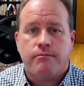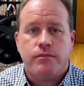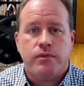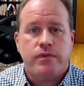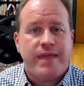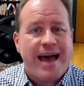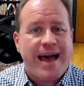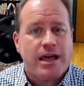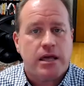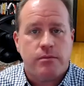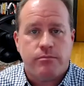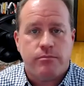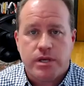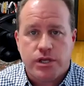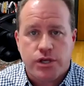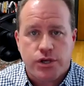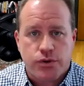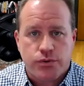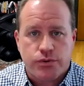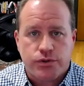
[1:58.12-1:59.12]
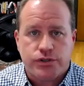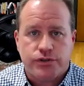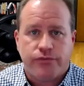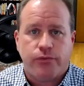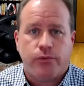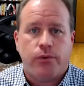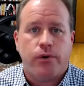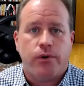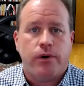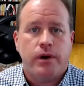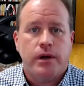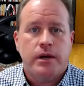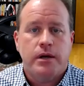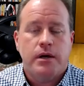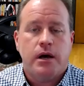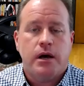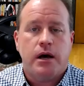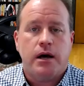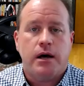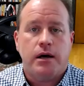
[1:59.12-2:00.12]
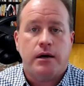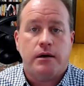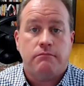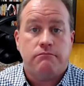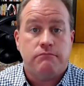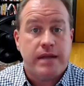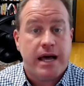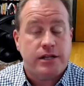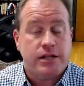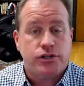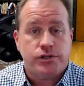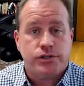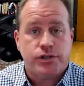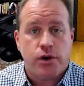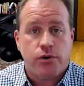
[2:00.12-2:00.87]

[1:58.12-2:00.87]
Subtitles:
that can be used for not just